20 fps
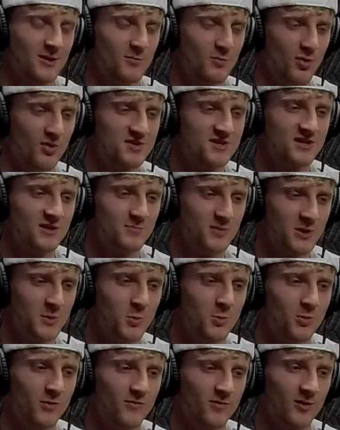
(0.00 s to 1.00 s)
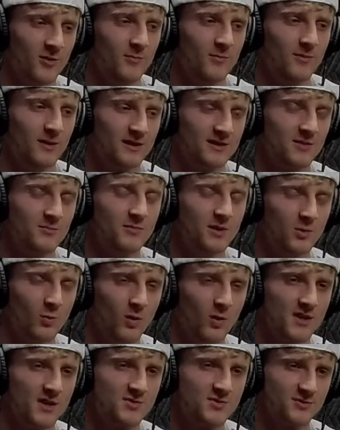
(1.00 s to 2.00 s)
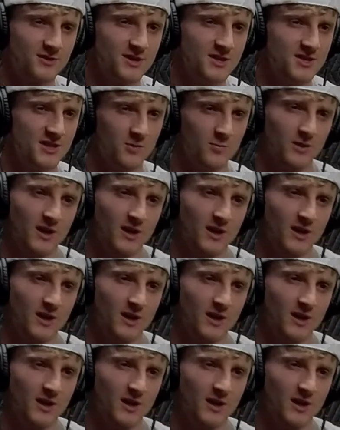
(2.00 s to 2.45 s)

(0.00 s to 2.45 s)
most of the people were from, like, the Midwest region.